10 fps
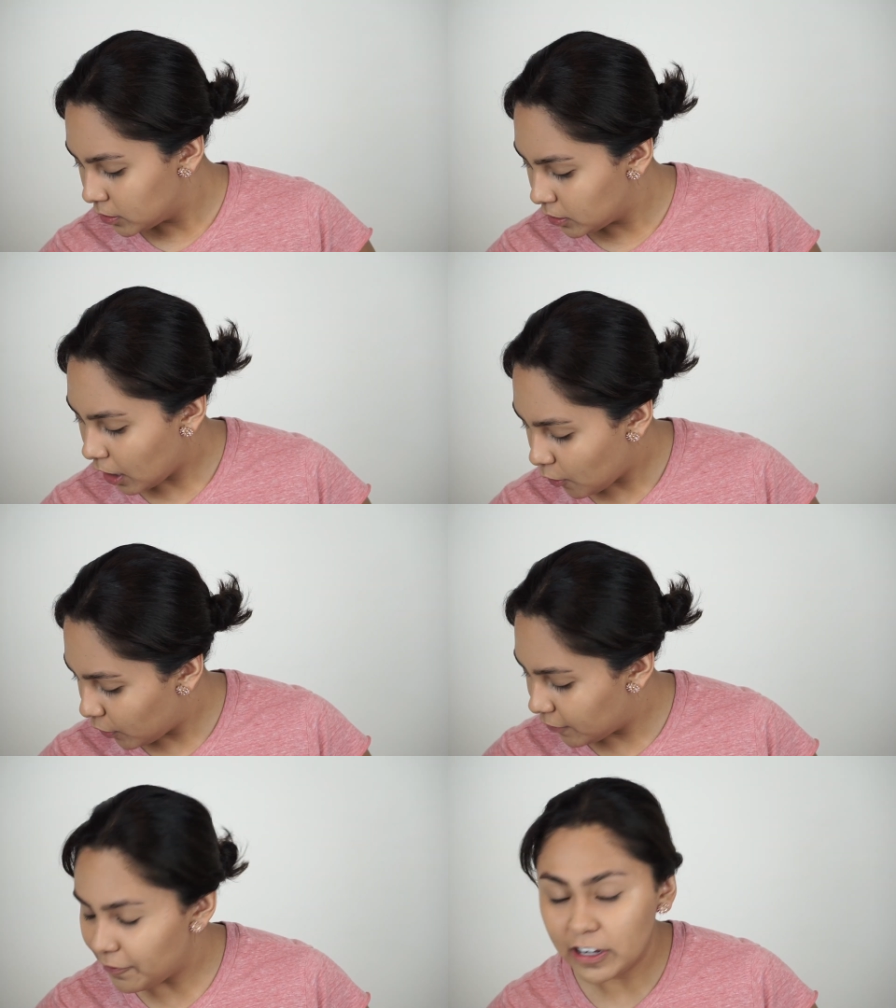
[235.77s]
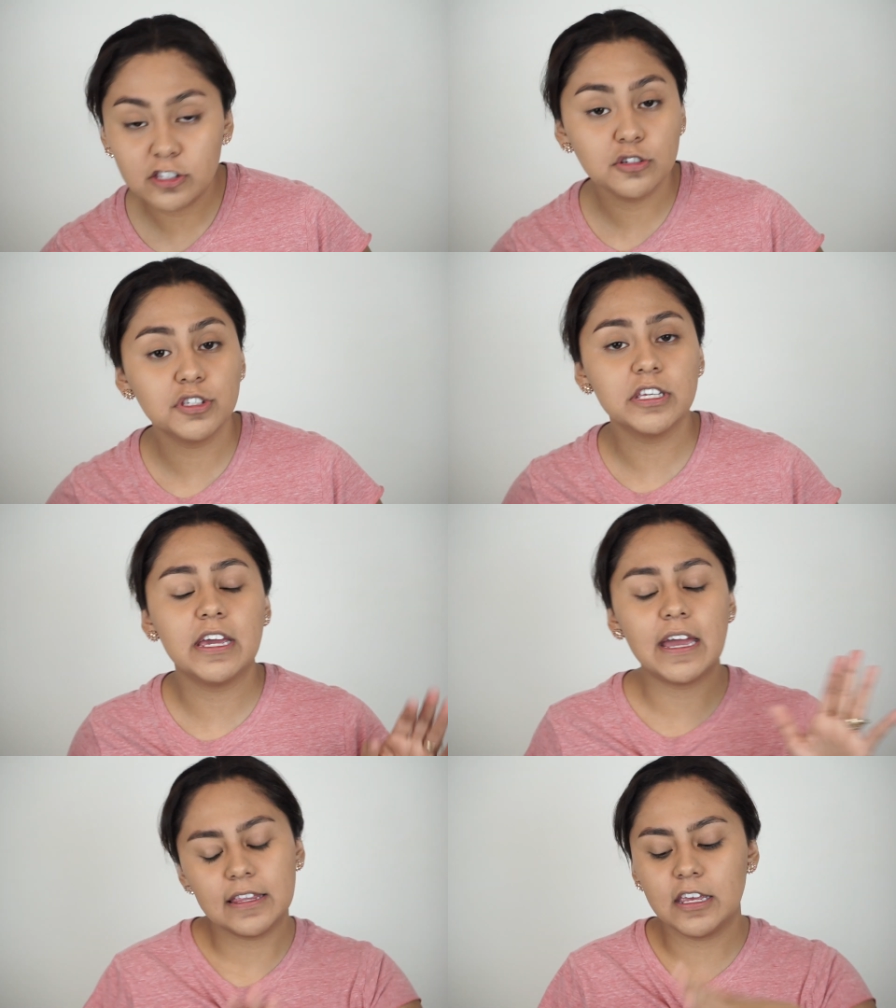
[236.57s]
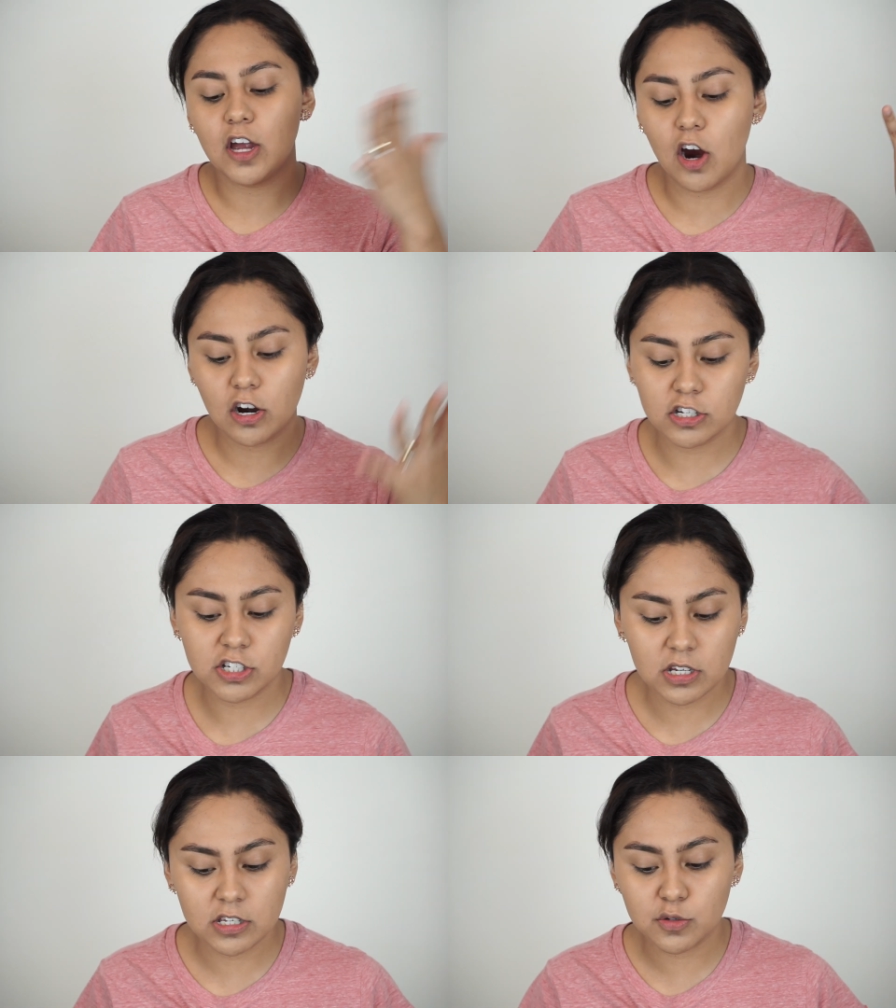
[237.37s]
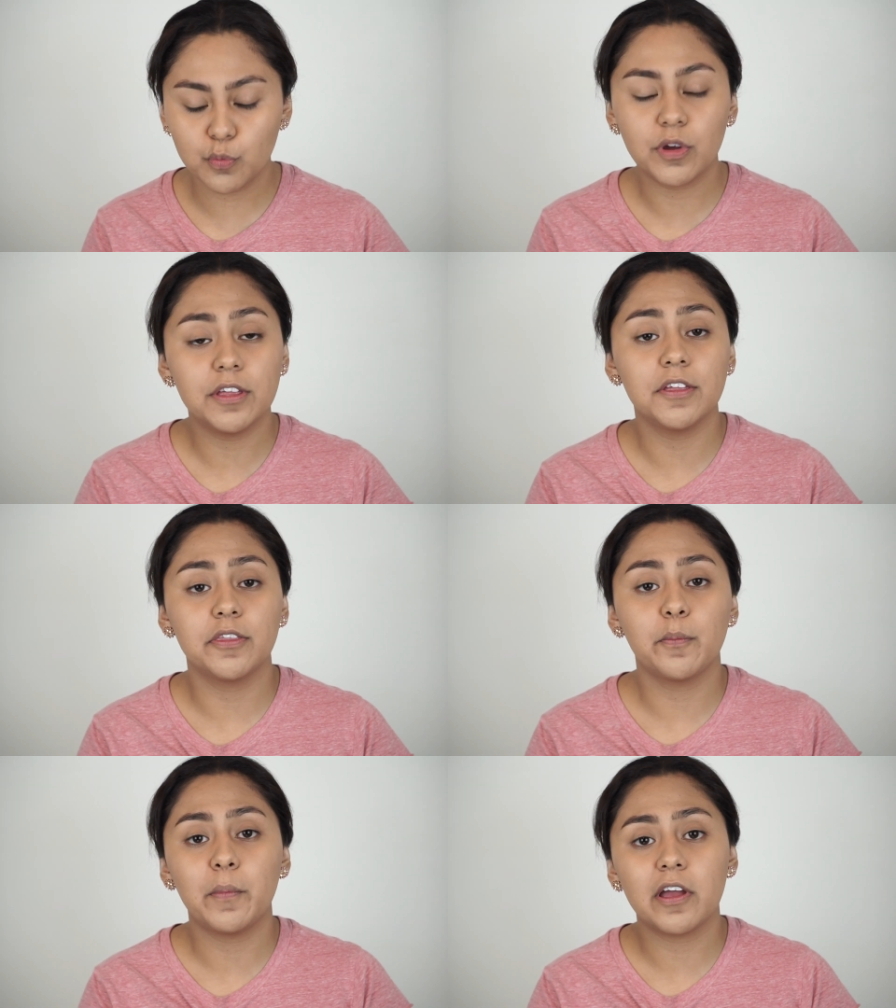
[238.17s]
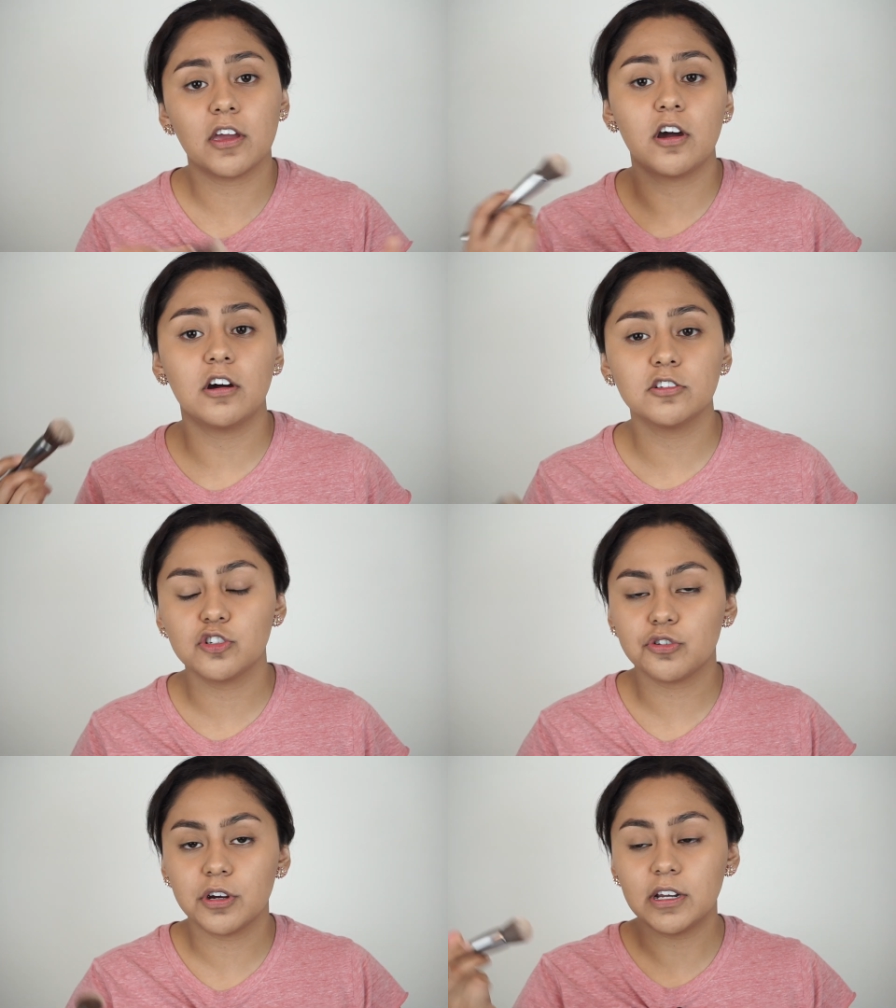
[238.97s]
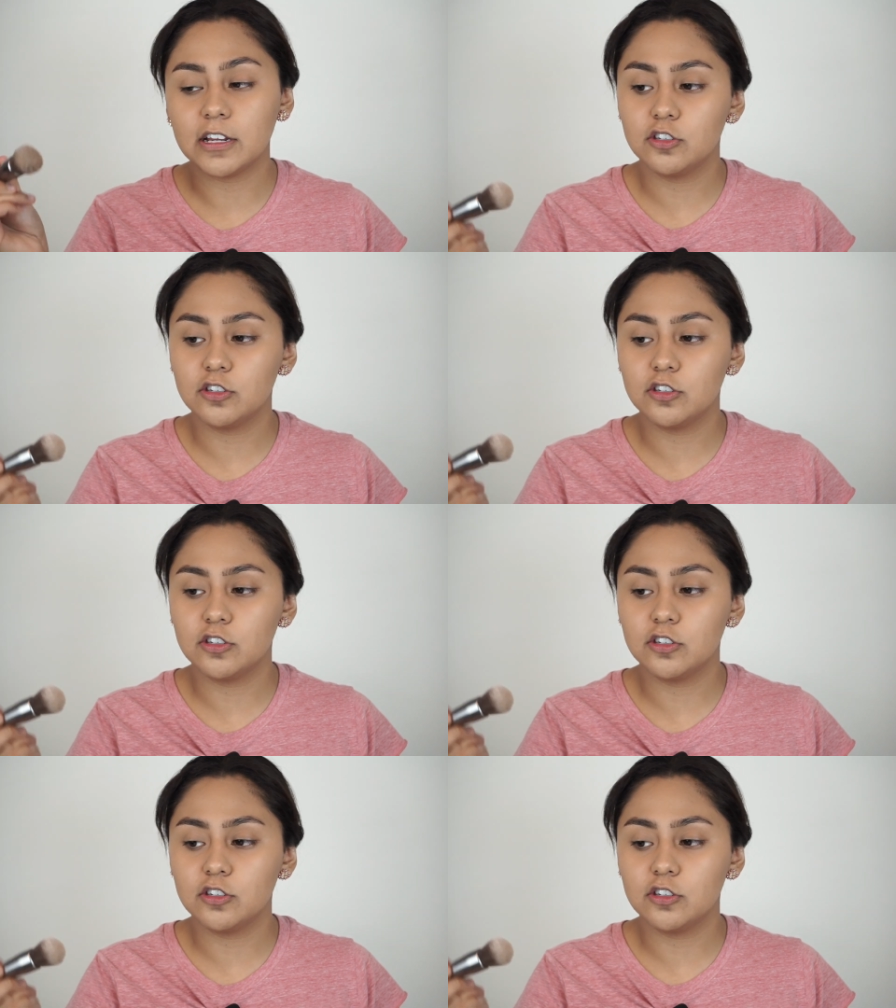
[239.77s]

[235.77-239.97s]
Now, if I do see any harshness with my contouring, I